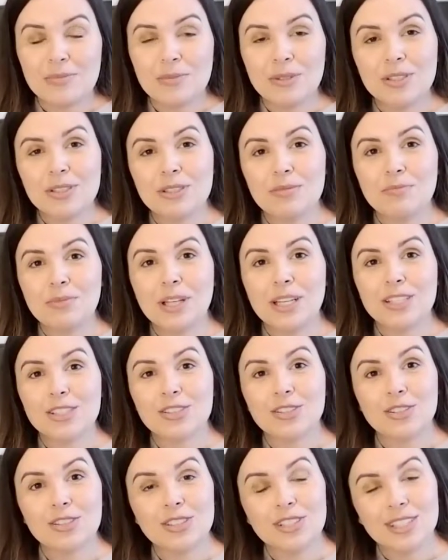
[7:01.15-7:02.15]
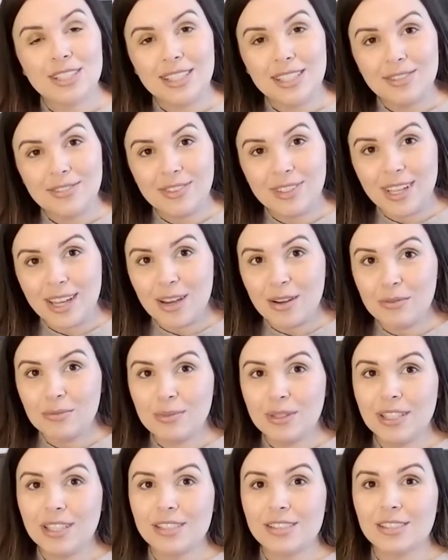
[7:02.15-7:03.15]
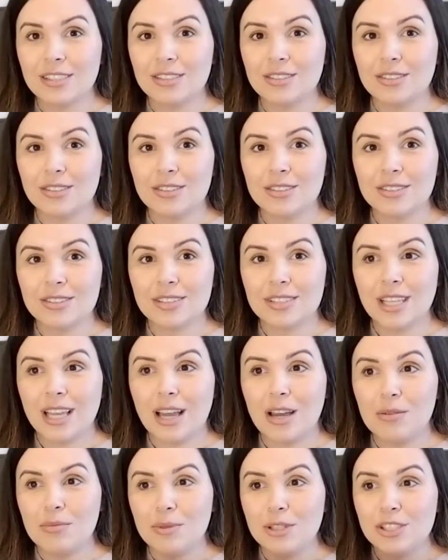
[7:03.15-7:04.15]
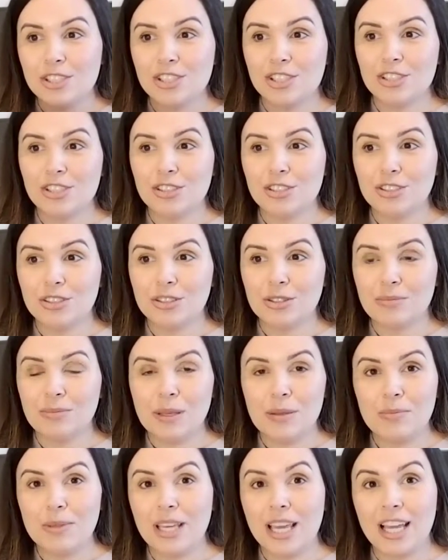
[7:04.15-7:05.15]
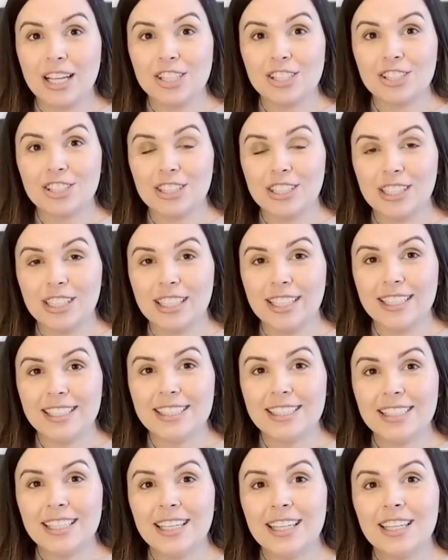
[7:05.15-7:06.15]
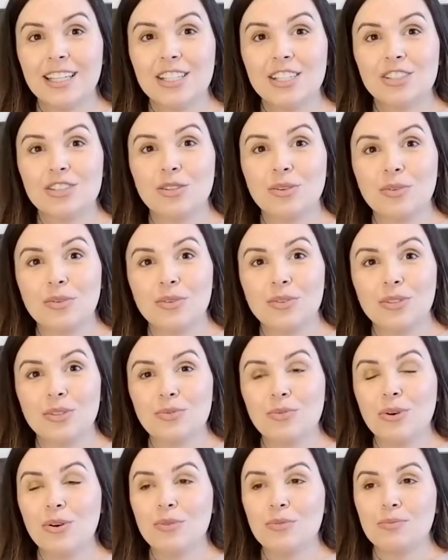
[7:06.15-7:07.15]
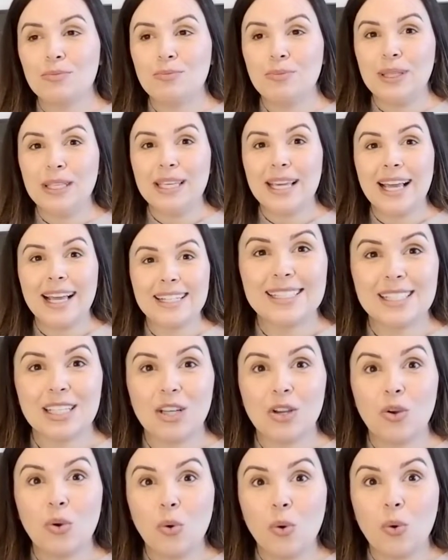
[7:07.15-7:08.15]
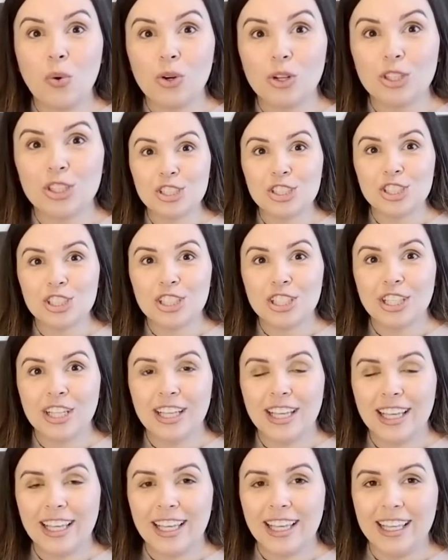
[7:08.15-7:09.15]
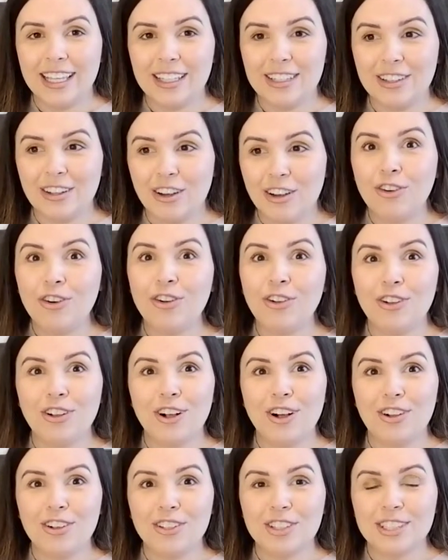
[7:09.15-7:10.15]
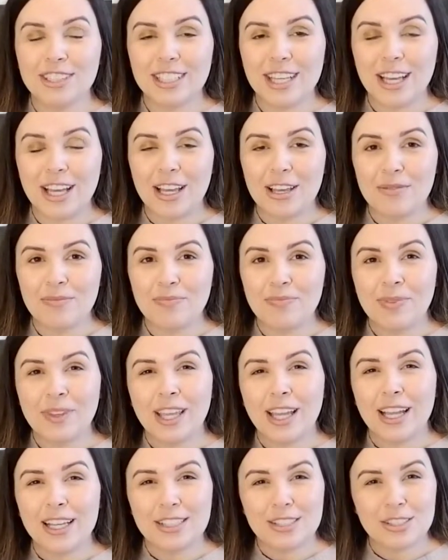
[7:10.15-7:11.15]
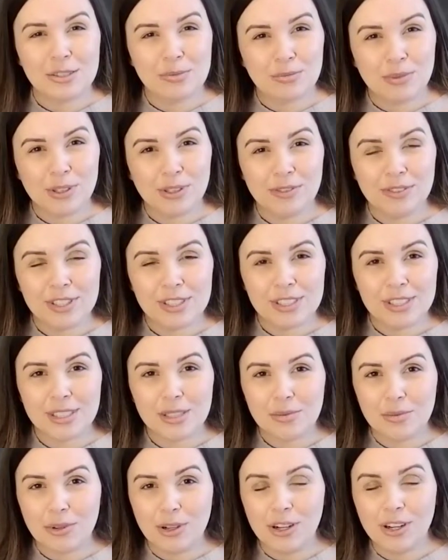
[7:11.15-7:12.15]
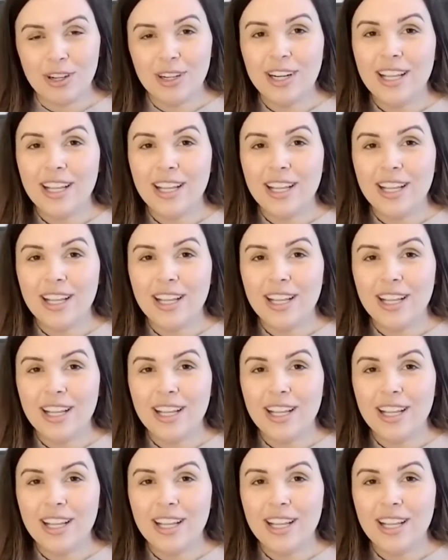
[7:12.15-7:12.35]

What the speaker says: milk supply starts to even out because it learns how much your baby actually needs. So you won't be as engorged and full all the time as you previously were.